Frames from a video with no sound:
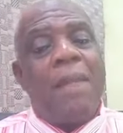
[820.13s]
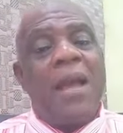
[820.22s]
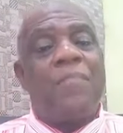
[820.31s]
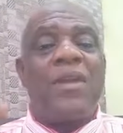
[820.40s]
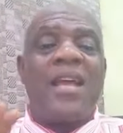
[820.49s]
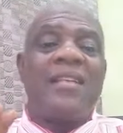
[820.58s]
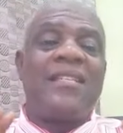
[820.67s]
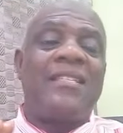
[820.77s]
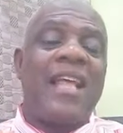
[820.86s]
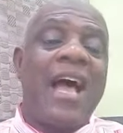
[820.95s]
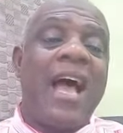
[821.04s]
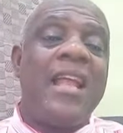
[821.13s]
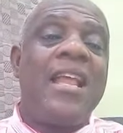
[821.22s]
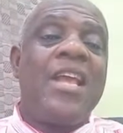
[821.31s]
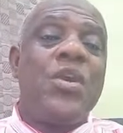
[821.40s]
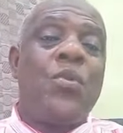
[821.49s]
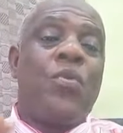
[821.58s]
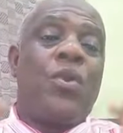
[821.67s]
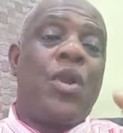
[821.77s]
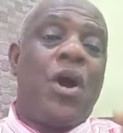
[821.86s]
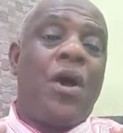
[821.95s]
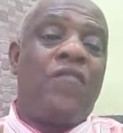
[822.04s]
My prayers is that you will
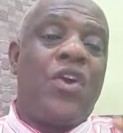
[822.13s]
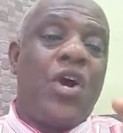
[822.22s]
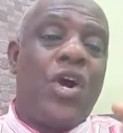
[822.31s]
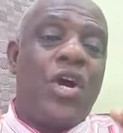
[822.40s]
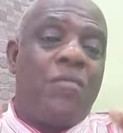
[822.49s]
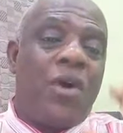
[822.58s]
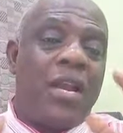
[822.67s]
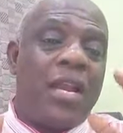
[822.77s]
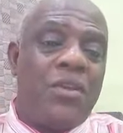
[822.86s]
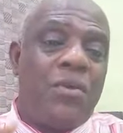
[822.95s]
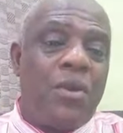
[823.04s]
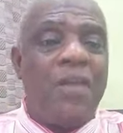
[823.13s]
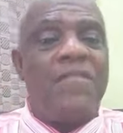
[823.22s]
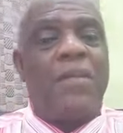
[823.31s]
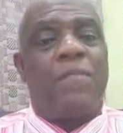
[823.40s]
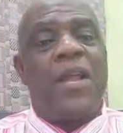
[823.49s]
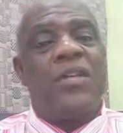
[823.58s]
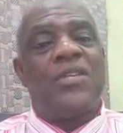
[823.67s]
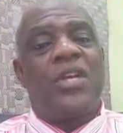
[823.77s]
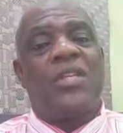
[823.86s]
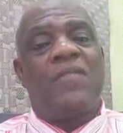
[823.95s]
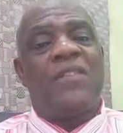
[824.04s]
love God more than you love the
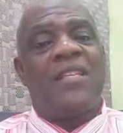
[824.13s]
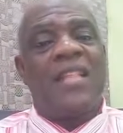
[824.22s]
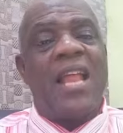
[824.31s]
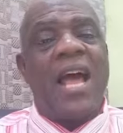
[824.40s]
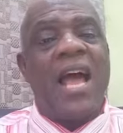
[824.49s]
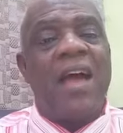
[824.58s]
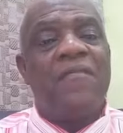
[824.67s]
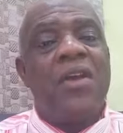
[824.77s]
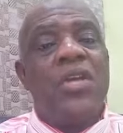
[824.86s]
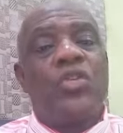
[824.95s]
pleasures of this life.